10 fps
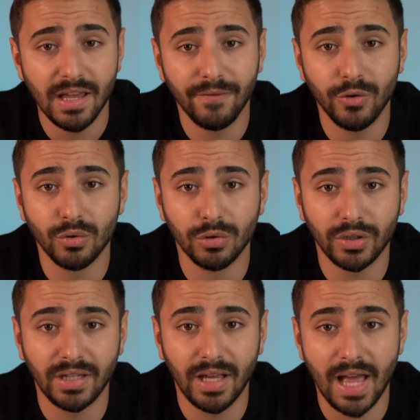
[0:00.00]
if you're
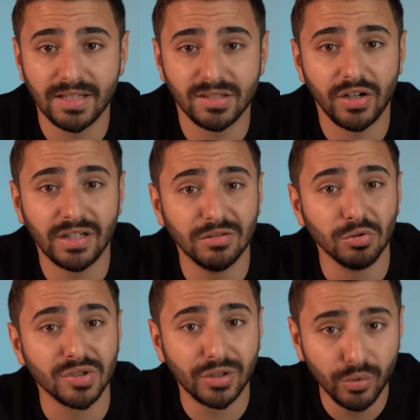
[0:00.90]
looking at starting a
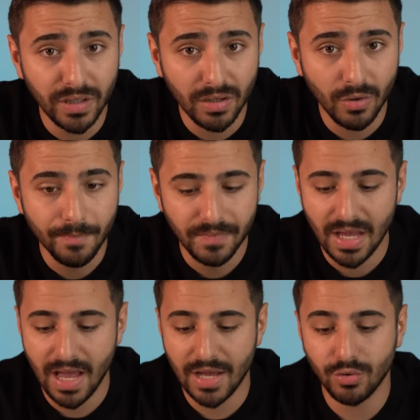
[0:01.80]
little studio
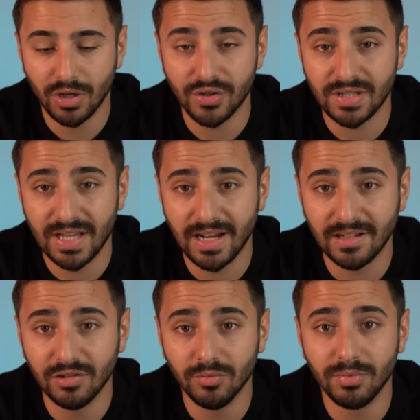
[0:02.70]
and you're understanding a little